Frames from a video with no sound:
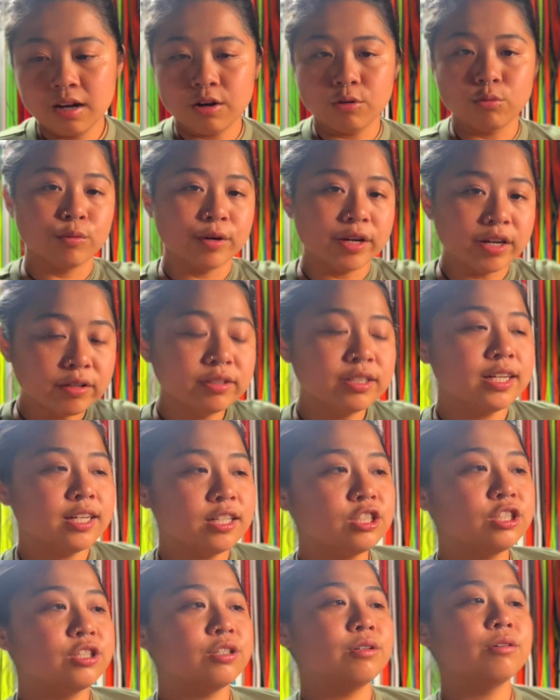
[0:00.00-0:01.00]
reeled
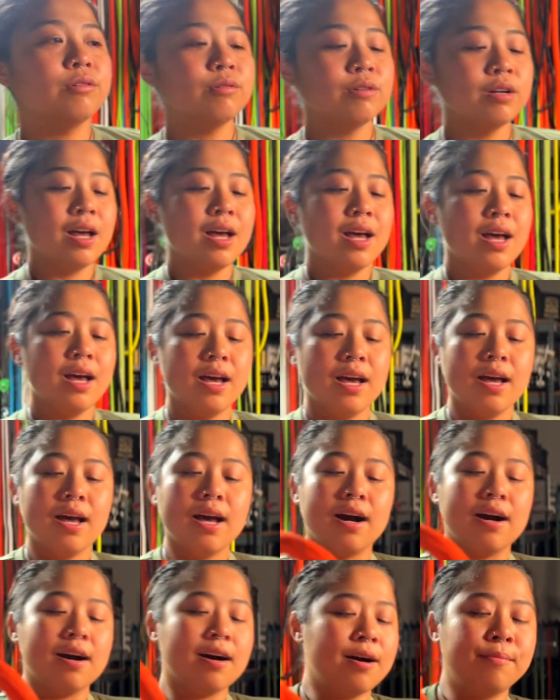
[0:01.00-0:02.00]
into,
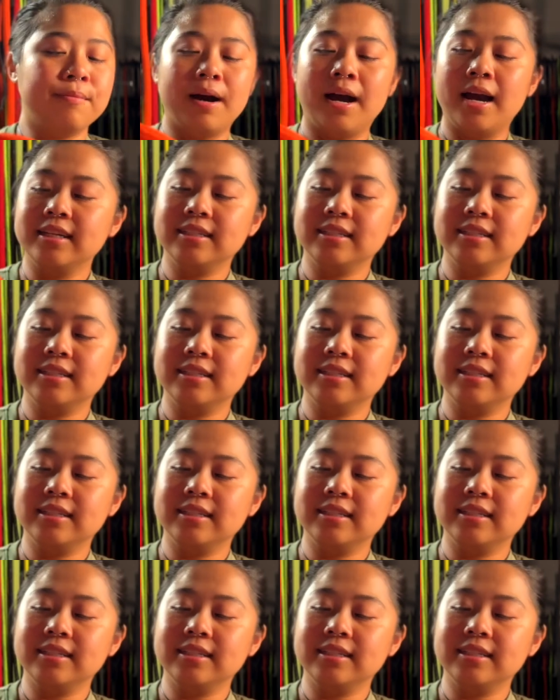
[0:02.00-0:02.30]
I